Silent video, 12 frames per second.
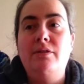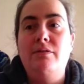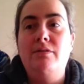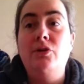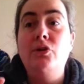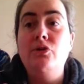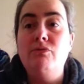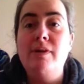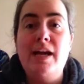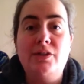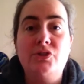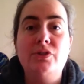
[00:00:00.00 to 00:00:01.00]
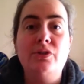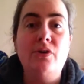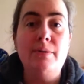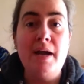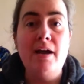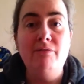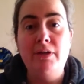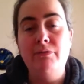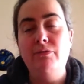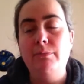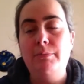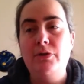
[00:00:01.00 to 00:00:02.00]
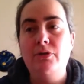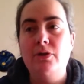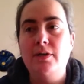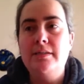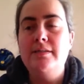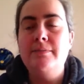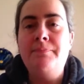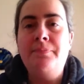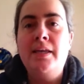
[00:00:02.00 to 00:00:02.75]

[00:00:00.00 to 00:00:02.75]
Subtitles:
the good reaction that I'm having from you guys.